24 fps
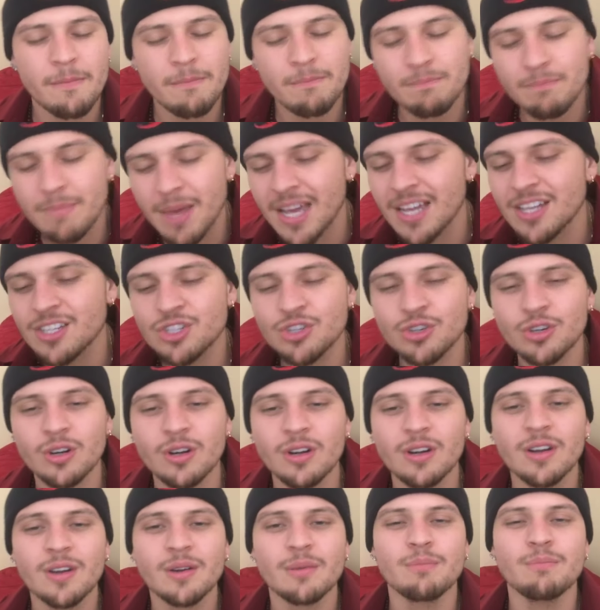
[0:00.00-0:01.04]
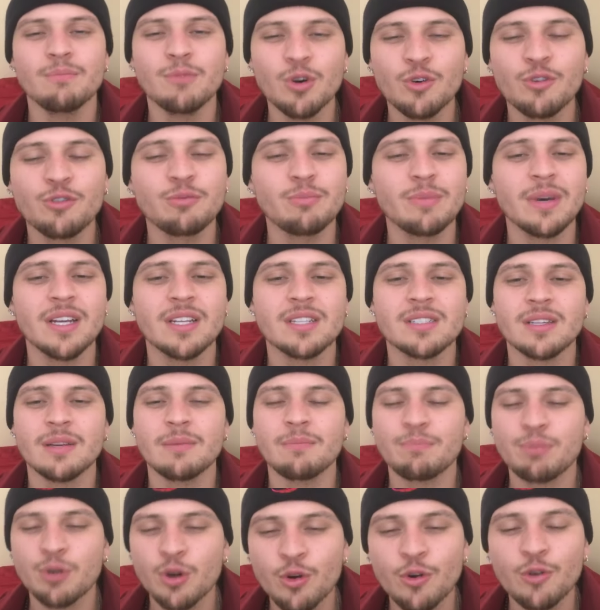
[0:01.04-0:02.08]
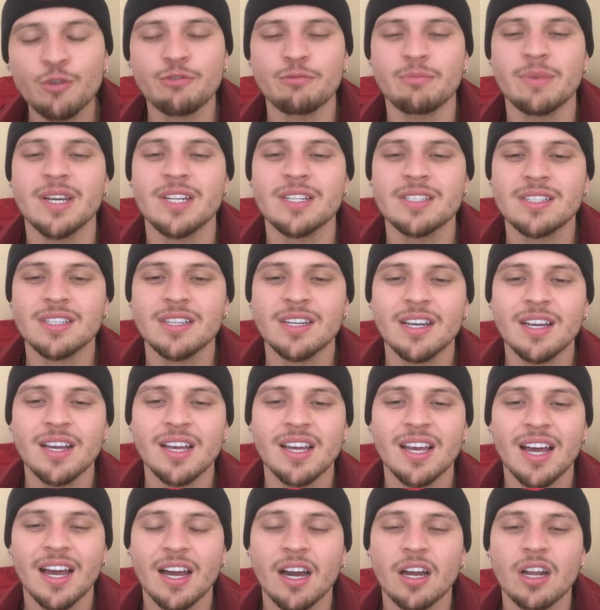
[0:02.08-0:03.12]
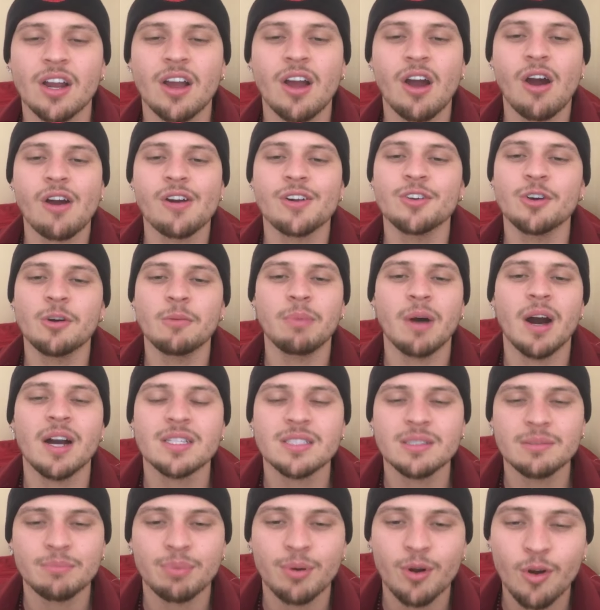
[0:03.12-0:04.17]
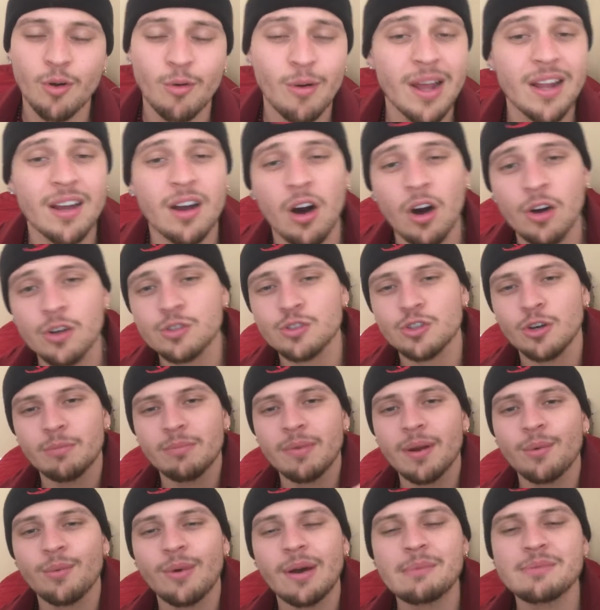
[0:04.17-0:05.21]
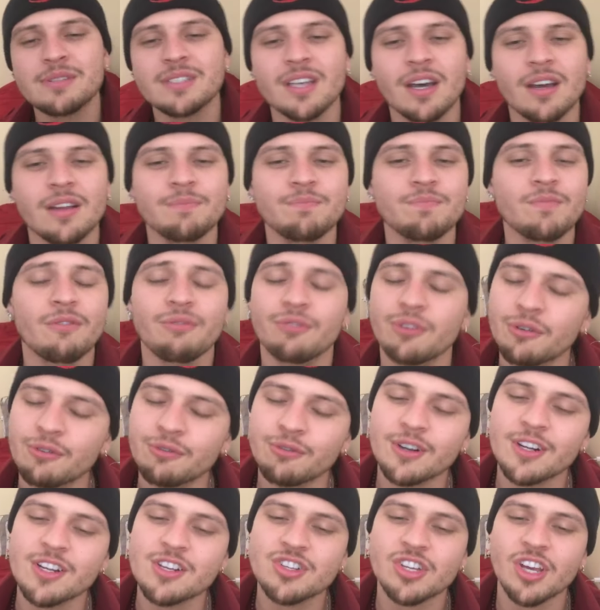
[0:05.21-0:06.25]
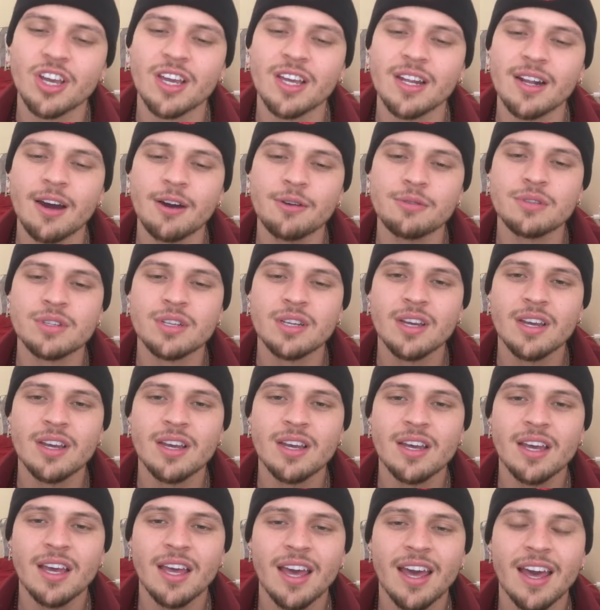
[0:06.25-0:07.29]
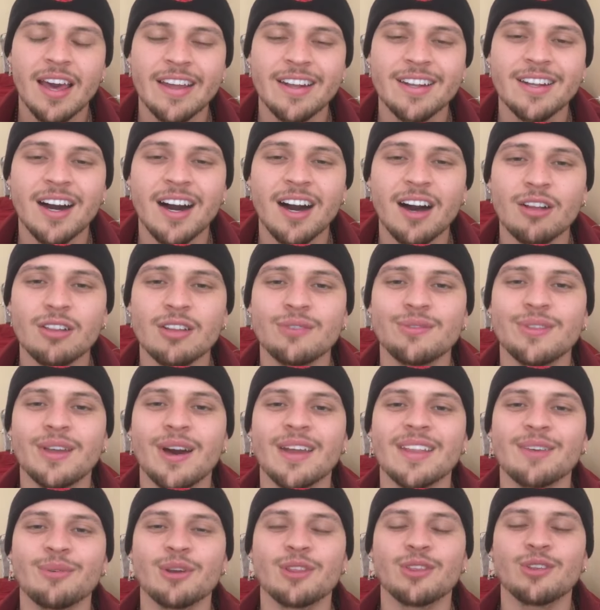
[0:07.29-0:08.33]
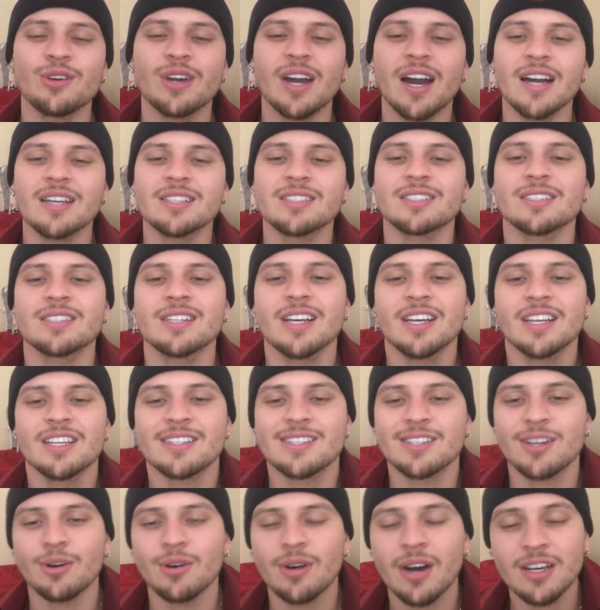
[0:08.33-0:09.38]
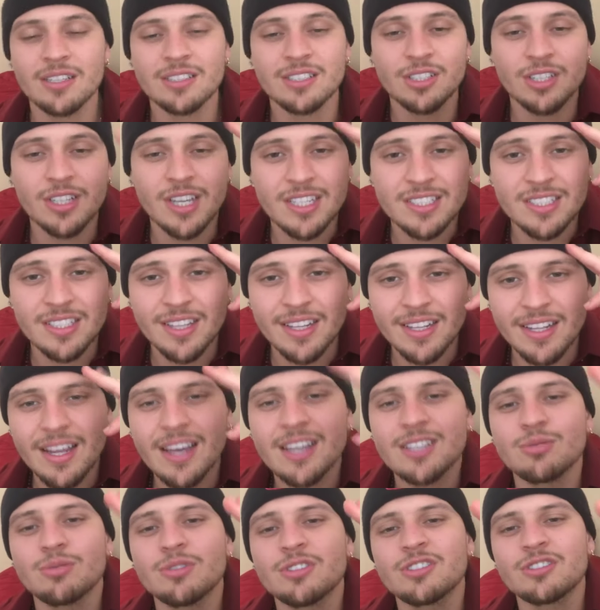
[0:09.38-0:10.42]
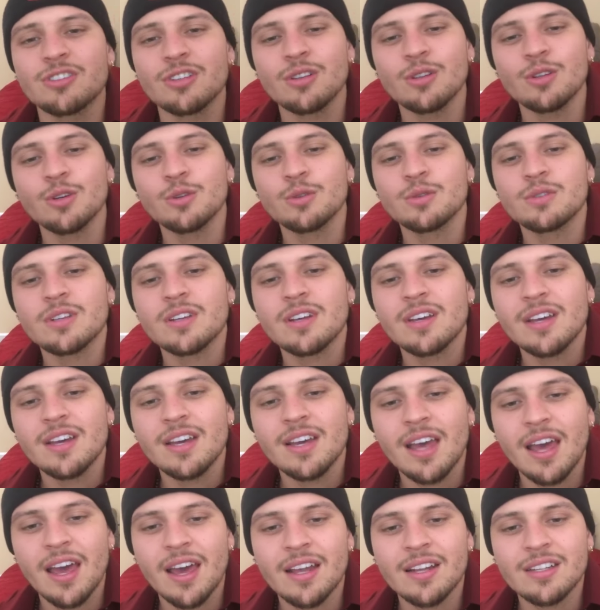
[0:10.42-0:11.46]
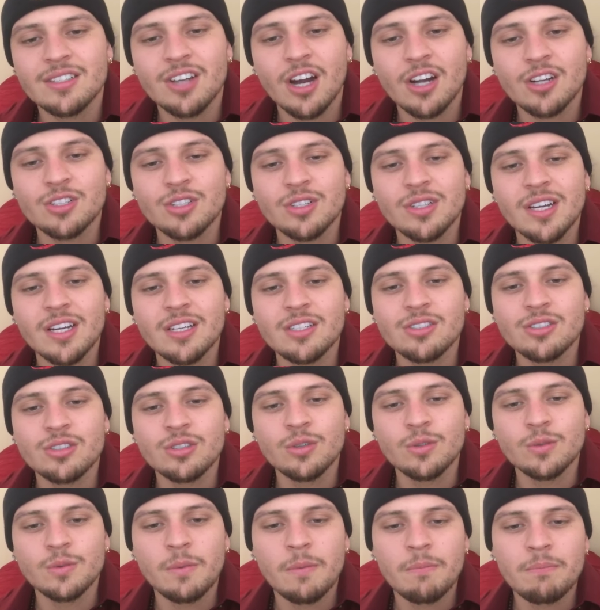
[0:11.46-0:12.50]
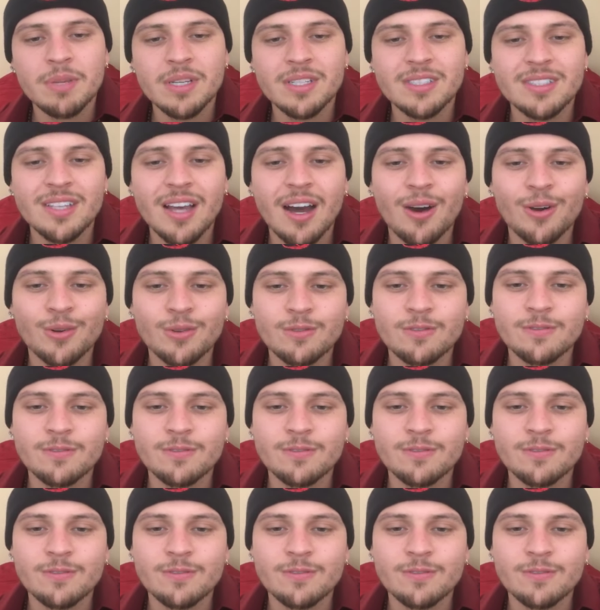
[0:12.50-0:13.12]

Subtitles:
major movement, improvement, I got a cardio boxing program also on my website. Feel free to check it out. And I'll leave that with you guys. So I'll see you guys on the next one. Salute and talk to you guys soon. Peace out.